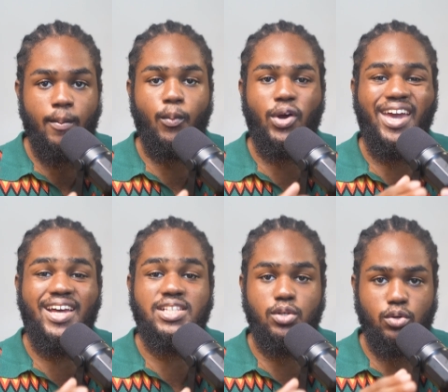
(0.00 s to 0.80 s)
But
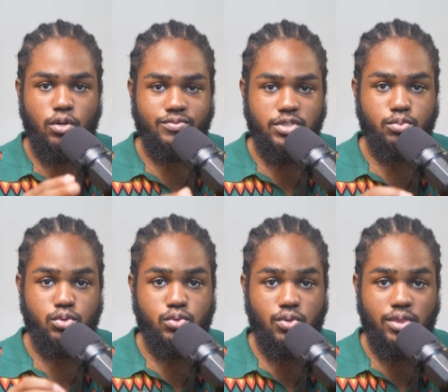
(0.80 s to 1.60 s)
here's the uncomfortable
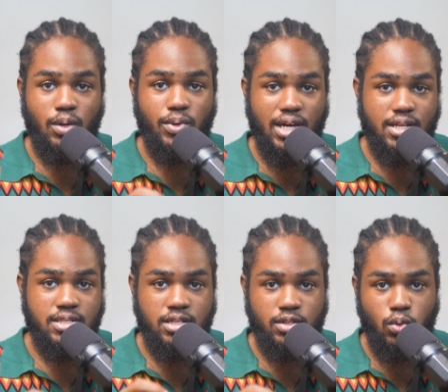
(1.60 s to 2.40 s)
truth that we
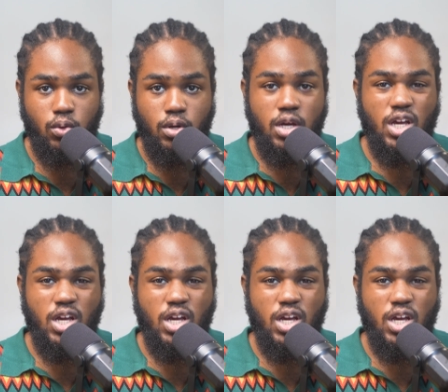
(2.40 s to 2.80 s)
can't ignore.